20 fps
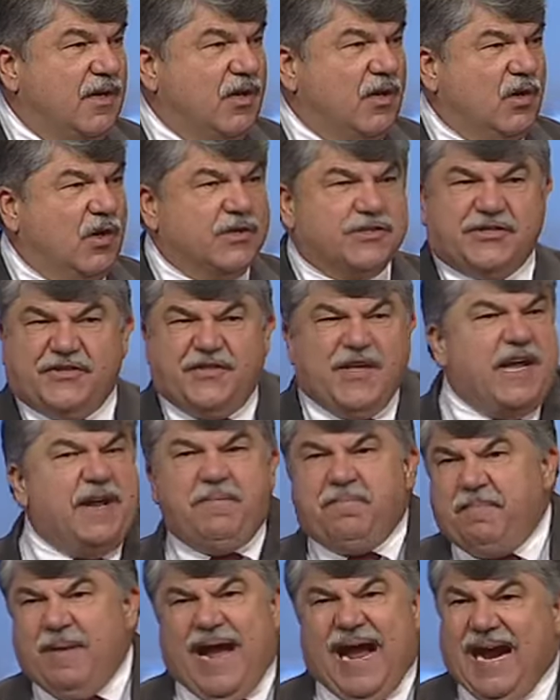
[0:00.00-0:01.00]
Because
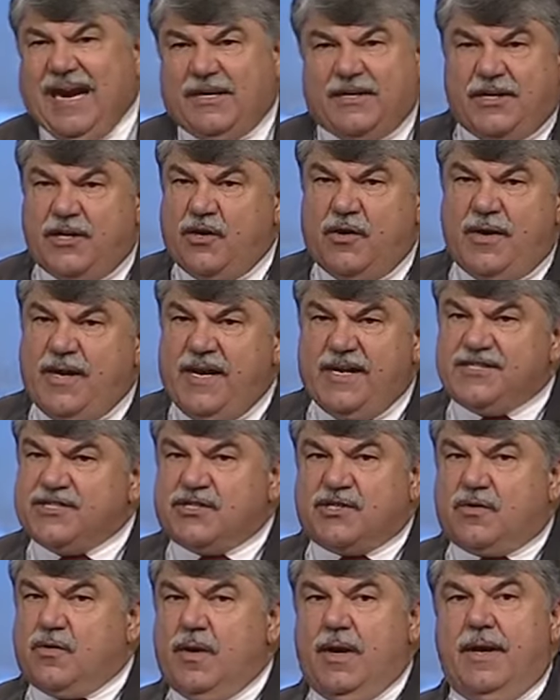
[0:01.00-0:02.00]
think back to your
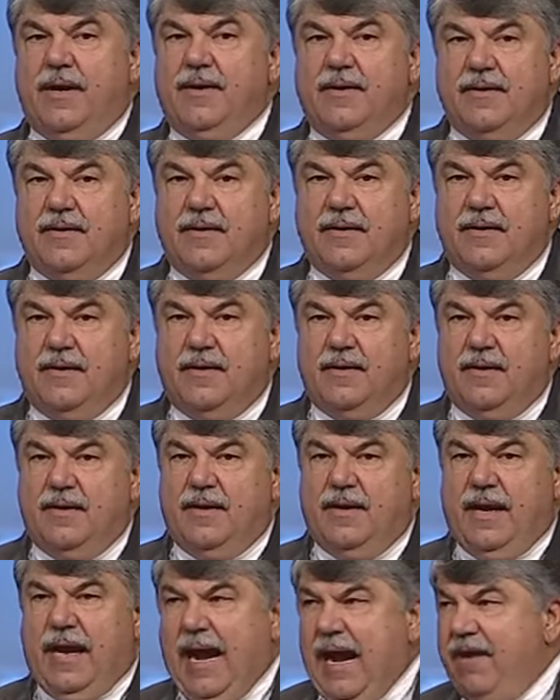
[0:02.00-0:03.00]
history.
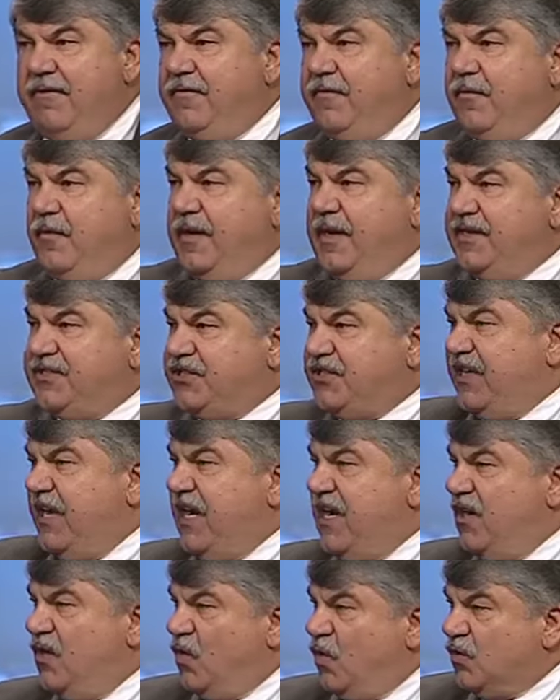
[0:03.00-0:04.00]
Every
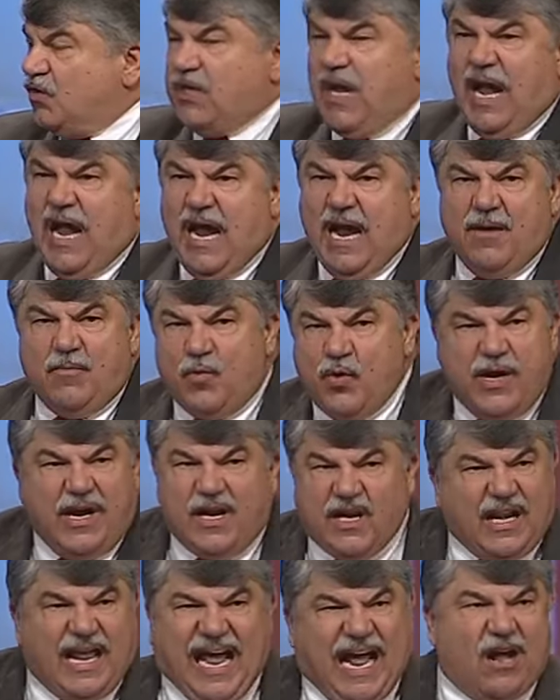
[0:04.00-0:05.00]
single time we
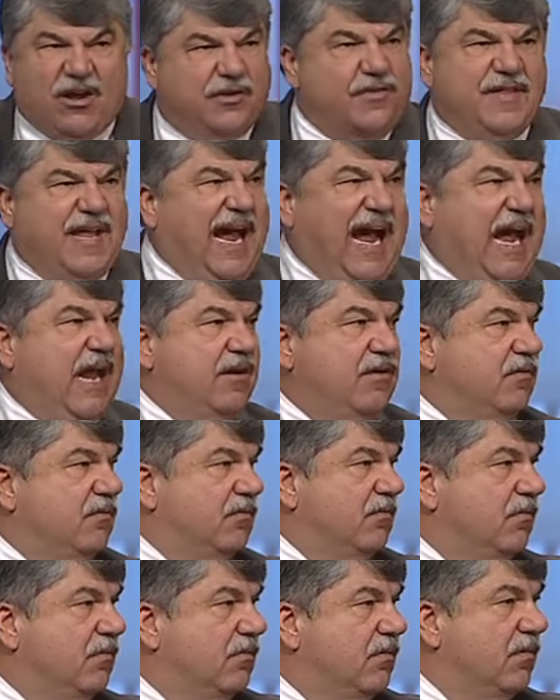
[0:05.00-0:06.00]
allowed that,
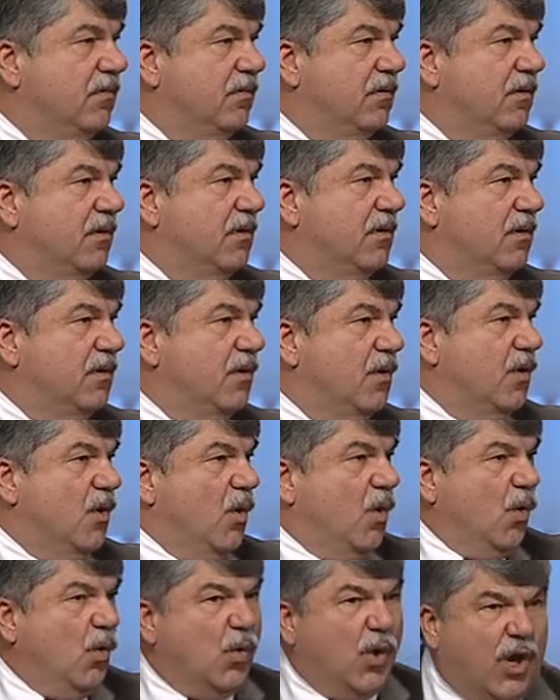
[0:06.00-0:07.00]

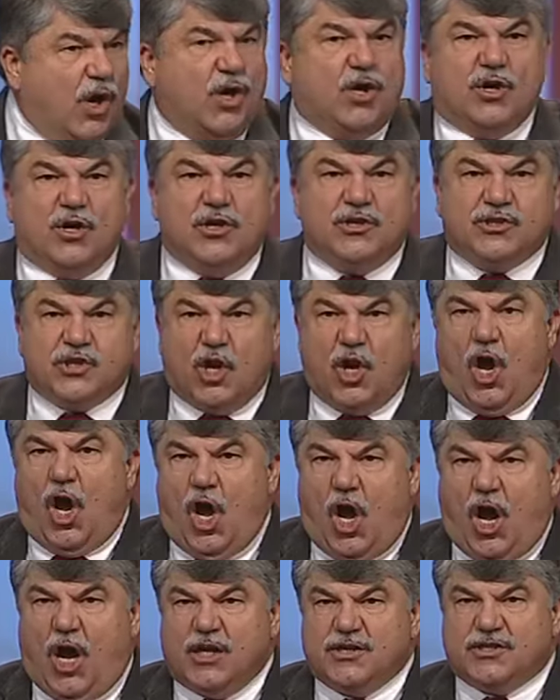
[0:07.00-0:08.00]
workers
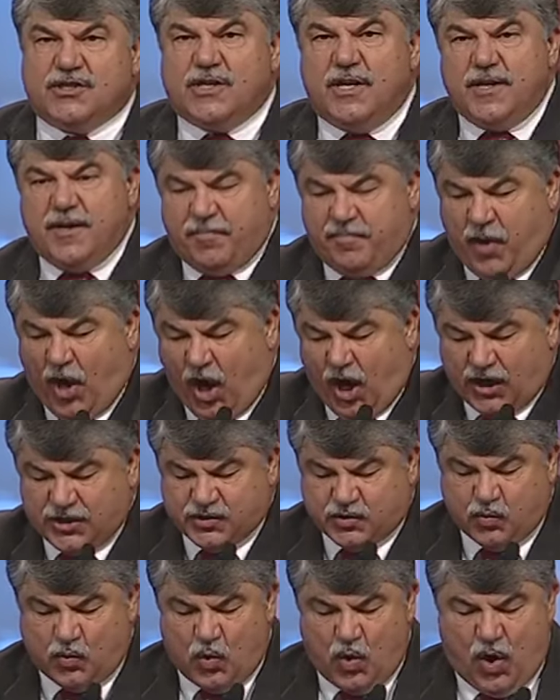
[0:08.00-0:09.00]
lost and the
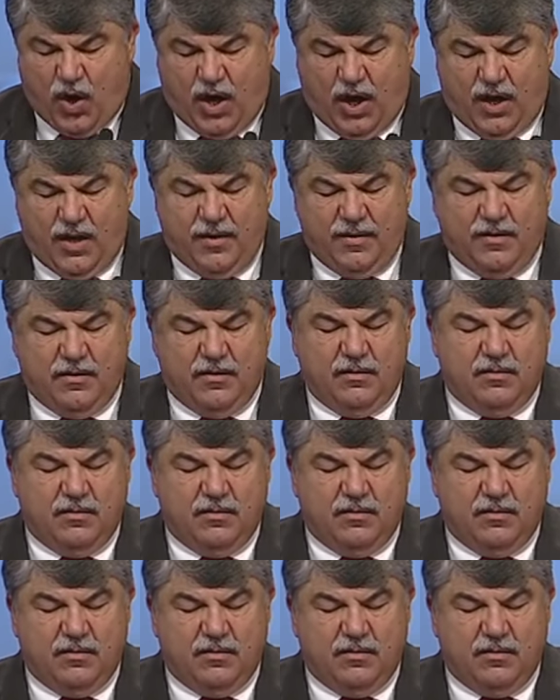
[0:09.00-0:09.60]
boss won.